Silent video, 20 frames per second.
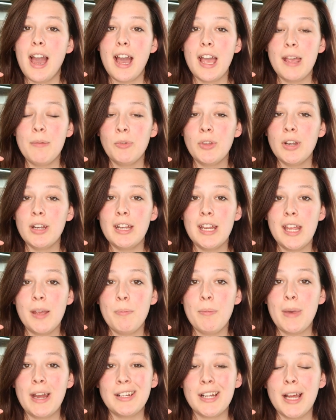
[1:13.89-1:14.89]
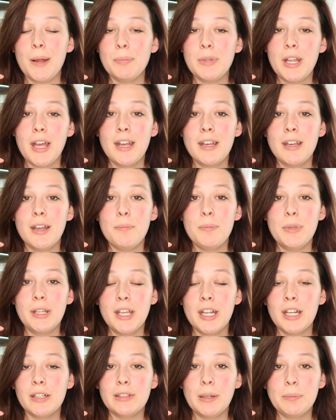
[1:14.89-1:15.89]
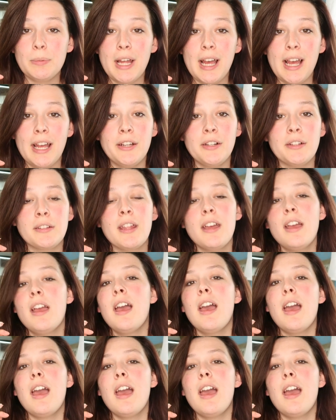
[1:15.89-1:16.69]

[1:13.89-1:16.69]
I'm going to name my top 10 beginner reptiles